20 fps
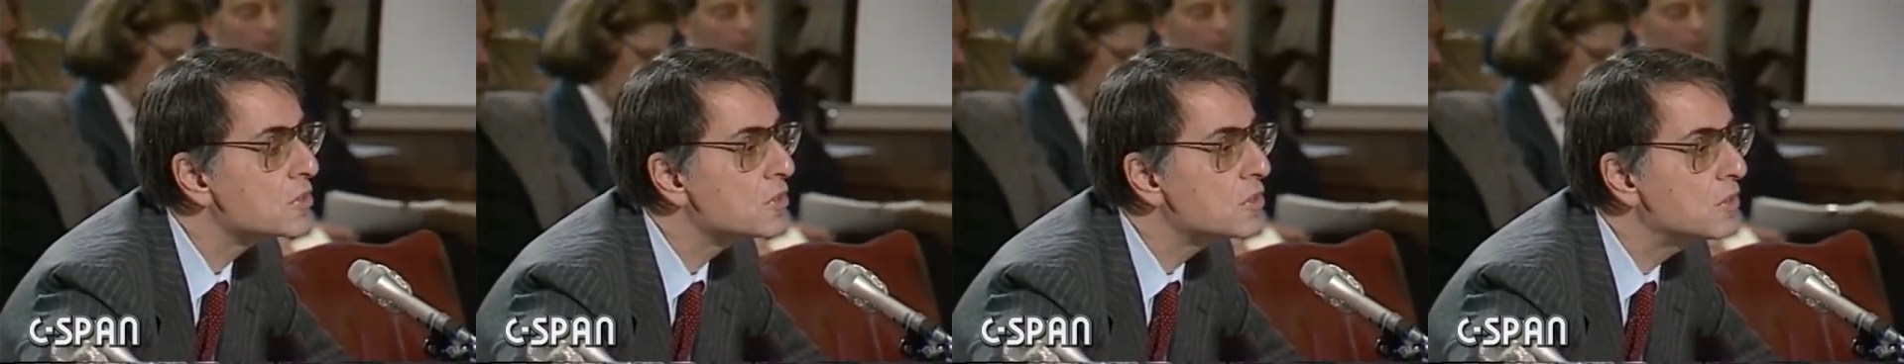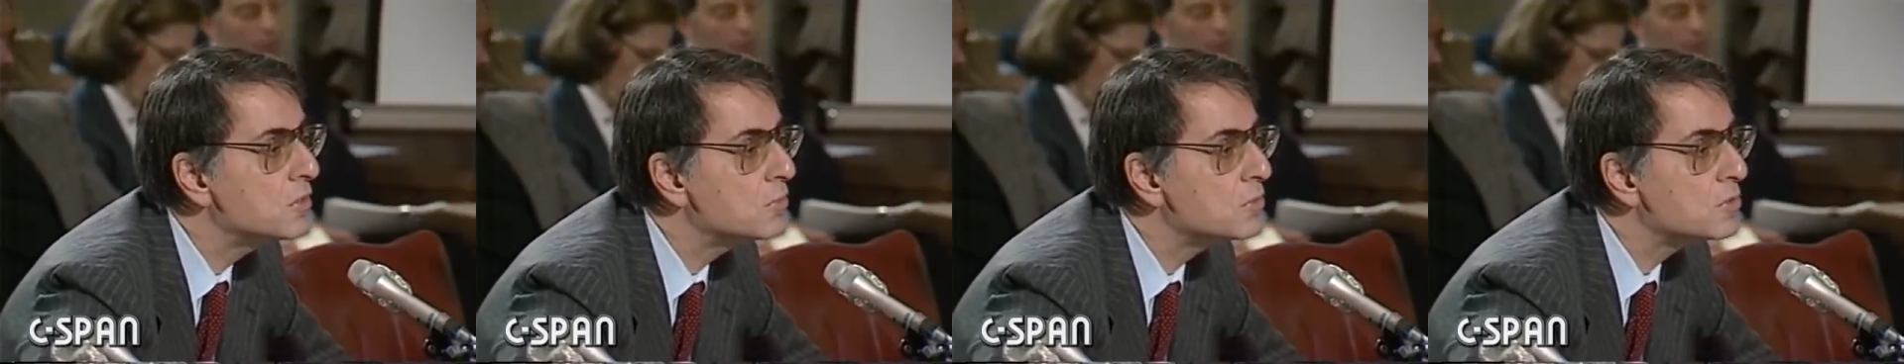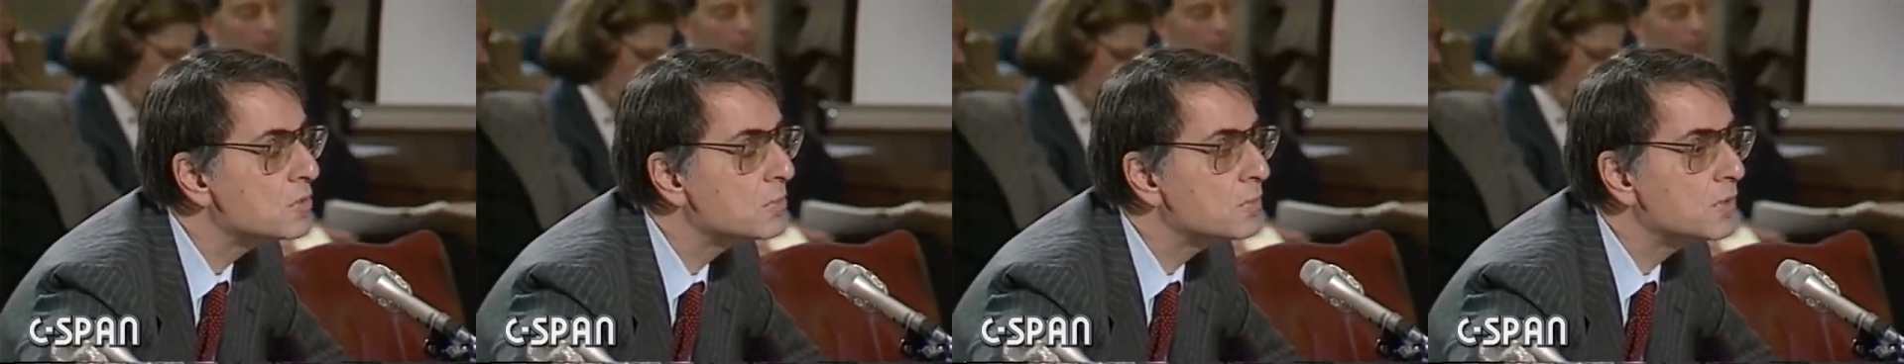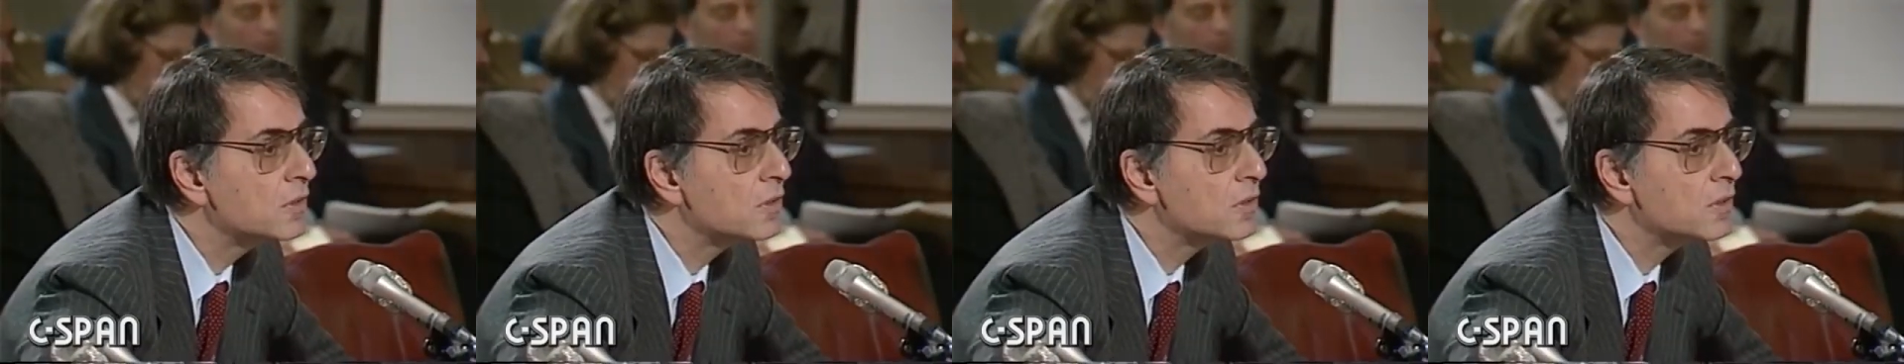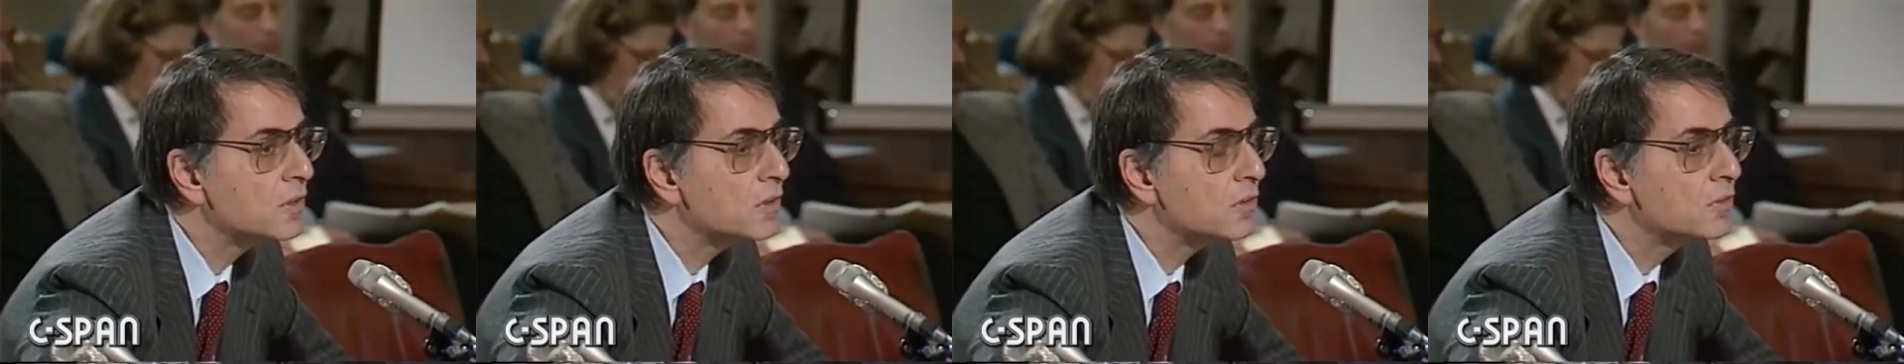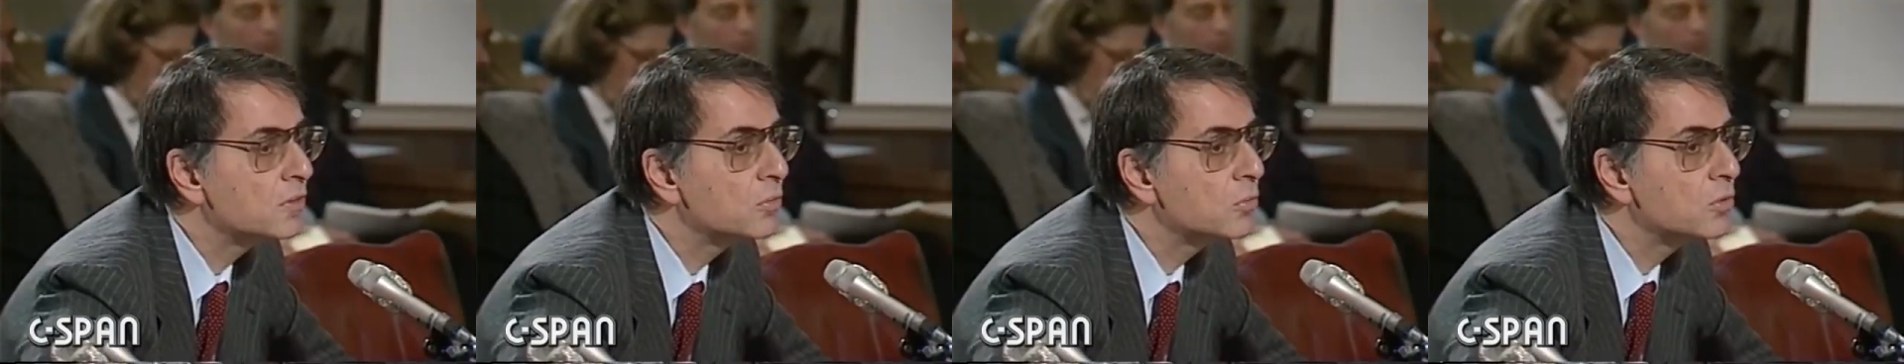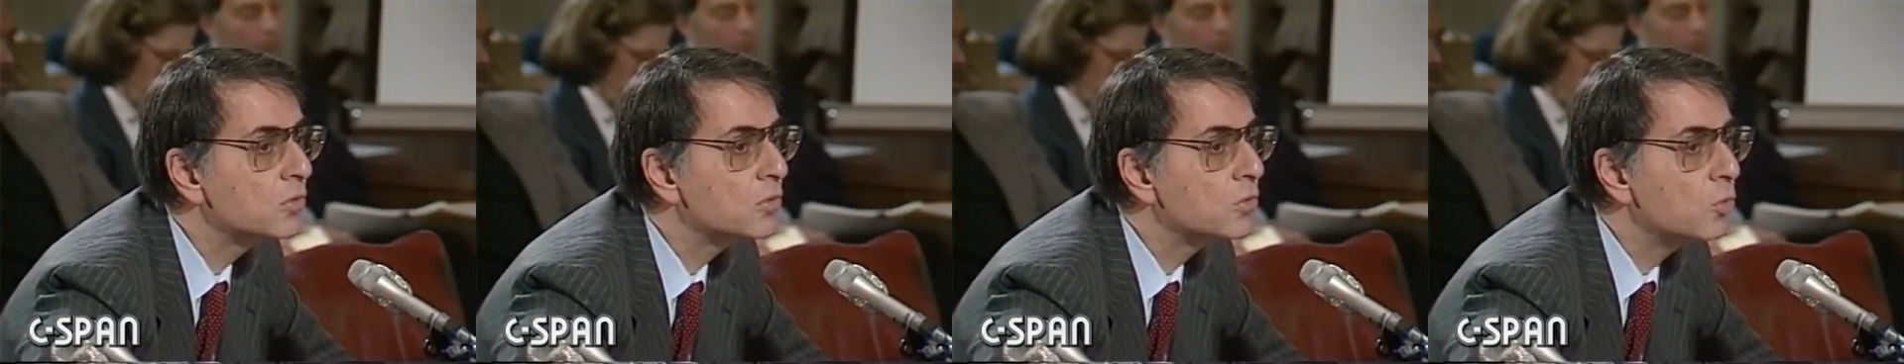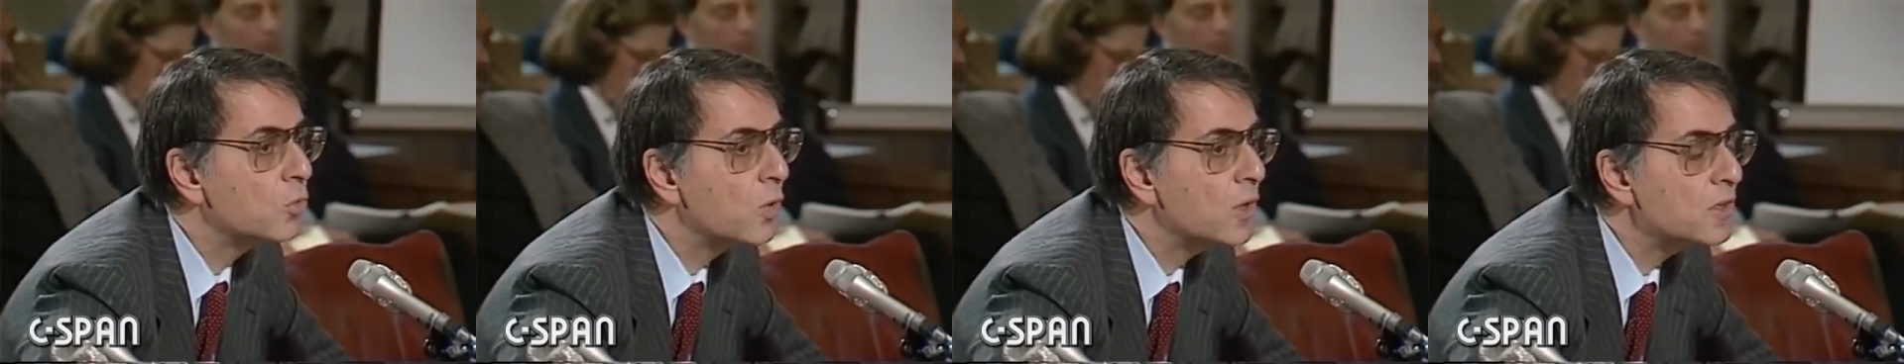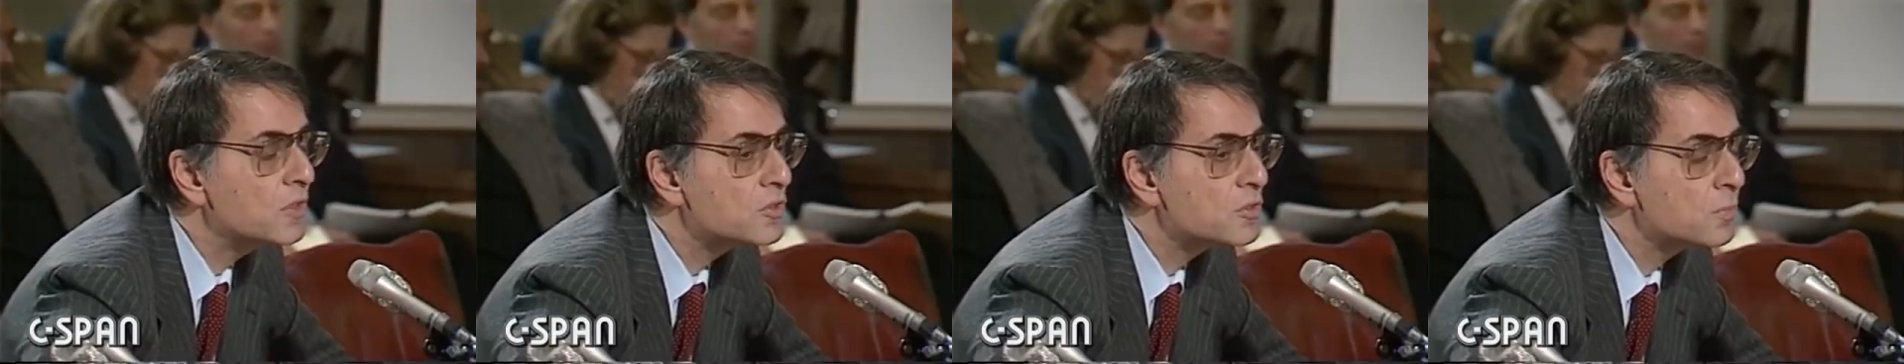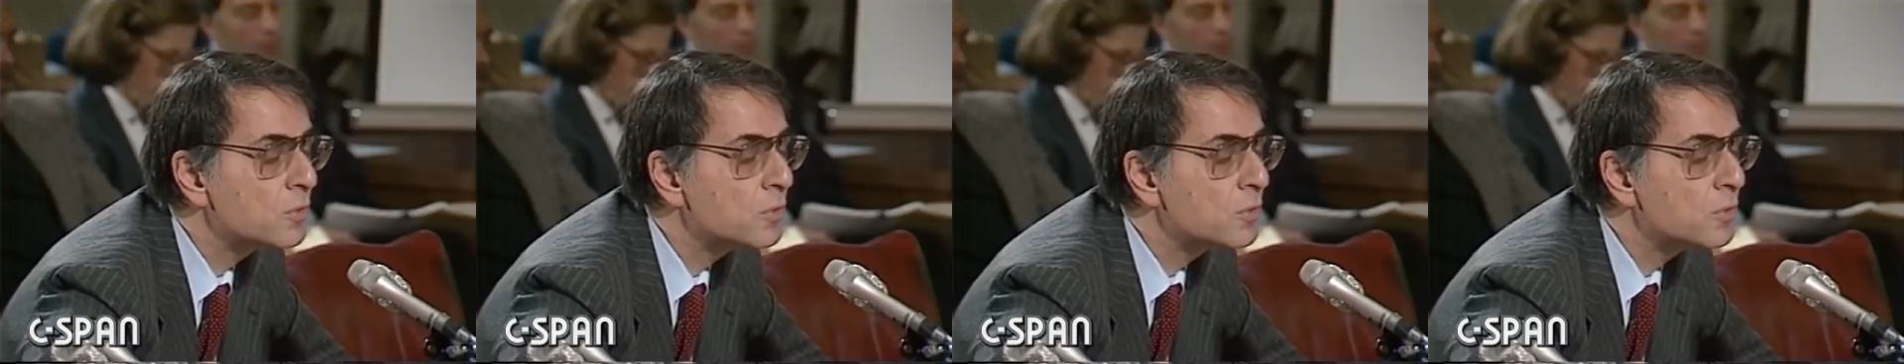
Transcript: seems to be connected with quite